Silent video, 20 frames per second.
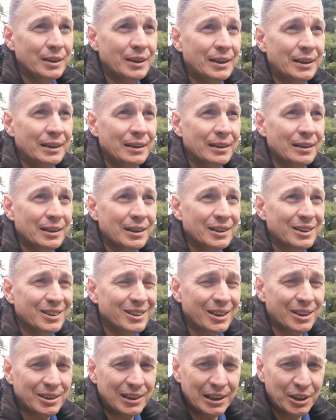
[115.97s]
A
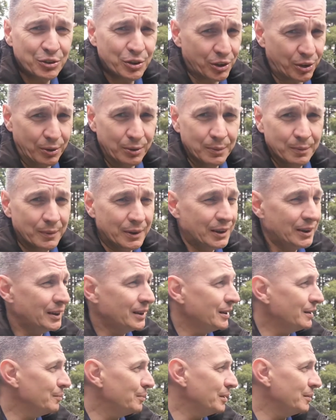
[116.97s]
slight drizzle,
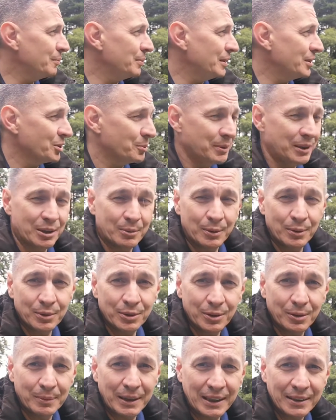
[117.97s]
but it's bearable,
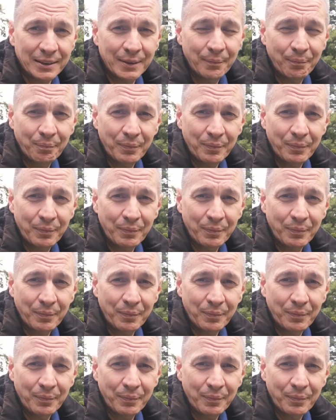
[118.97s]
it's not bad.